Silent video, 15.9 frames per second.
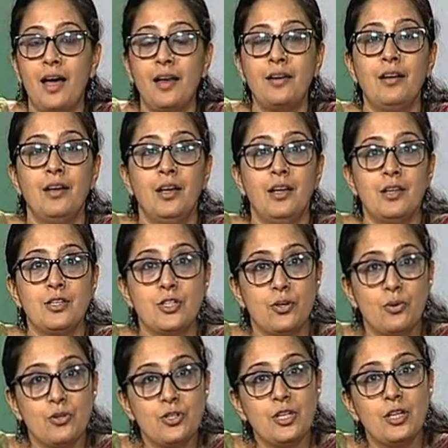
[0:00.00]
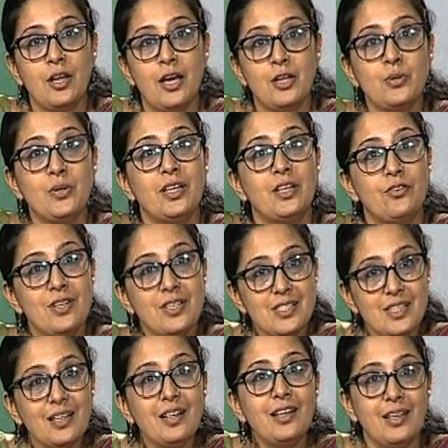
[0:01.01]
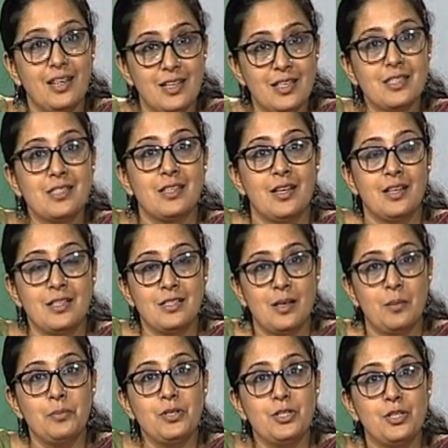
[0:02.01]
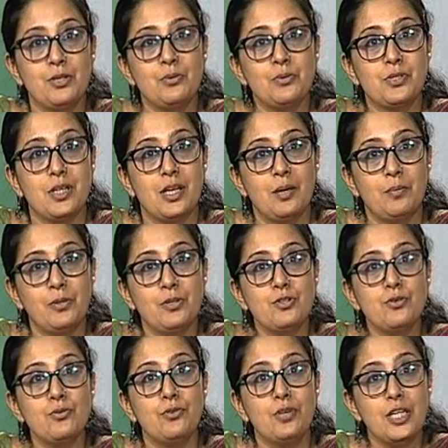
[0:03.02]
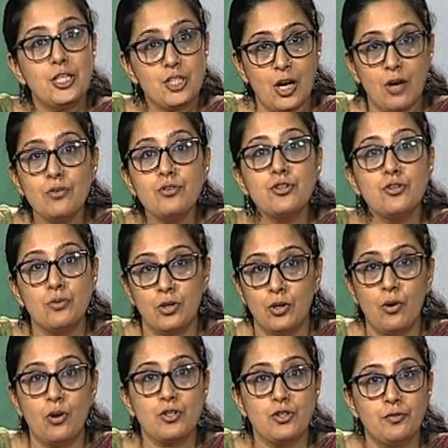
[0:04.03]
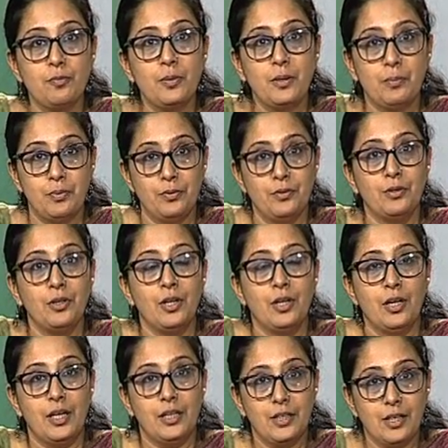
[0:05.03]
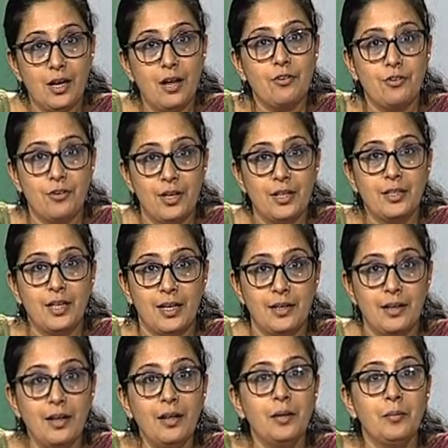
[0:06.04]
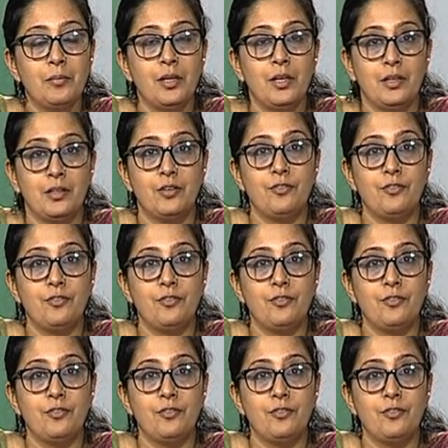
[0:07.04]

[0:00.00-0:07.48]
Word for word: And Sarojini Naidu increasingly is somebody who's able to reach out to a lot of people in the country at that time.